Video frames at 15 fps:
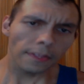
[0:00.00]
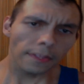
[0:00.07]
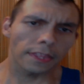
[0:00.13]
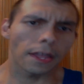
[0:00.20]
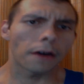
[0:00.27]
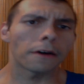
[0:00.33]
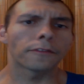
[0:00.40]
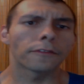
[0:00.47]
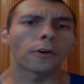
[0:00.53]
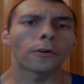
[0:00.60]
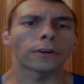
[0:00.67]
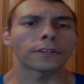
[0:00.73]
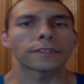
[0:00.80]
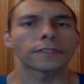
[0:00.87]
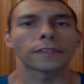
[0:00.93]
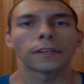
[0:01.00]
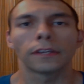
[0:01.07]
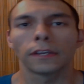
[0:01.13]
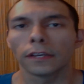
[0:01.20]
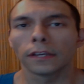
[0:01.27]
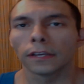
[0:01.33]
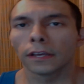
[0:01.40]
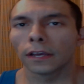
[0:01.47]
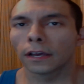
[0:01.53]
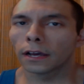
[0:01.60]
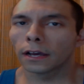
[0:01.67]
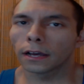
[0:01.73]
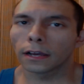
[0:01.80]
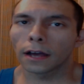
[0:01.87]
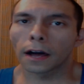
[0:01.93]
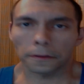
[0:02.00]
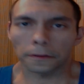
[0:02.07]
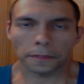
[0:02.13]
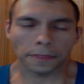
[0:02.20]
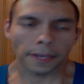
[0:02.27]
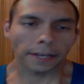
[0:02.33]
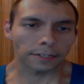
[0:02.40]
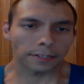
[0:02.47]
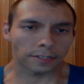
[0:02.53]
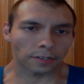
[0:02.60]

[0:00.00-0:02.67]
Now, of course, other thinkers are